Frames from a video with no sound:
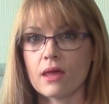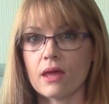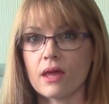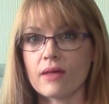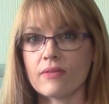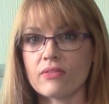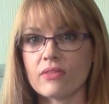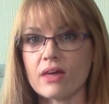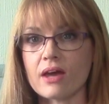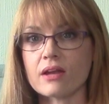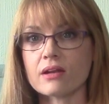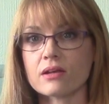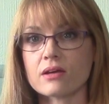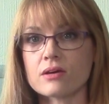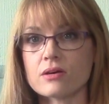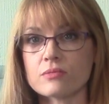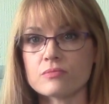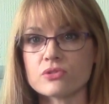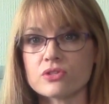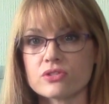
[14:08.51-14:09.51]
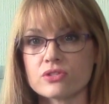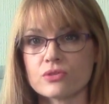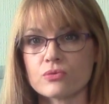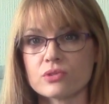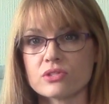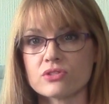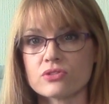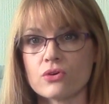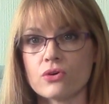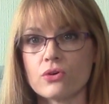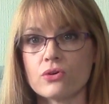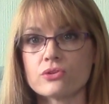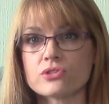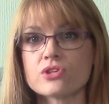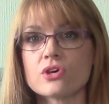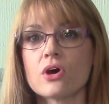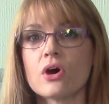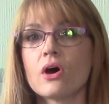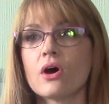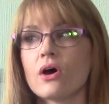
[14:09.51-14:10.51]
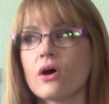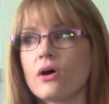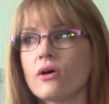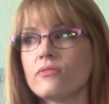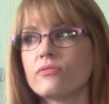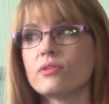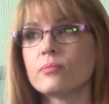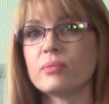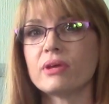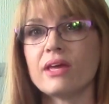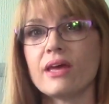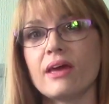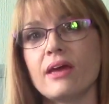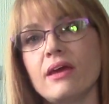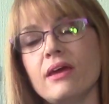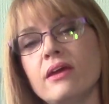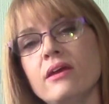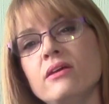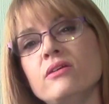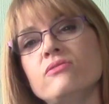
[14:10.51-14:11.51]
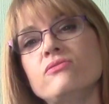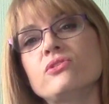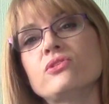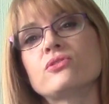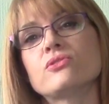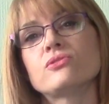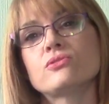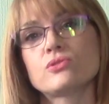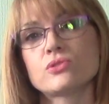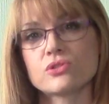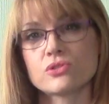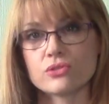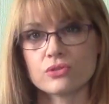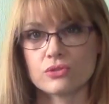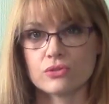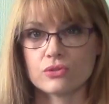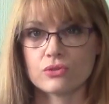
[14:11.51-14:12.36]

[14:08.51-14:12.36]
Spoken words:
And that comes as a result of the behaviors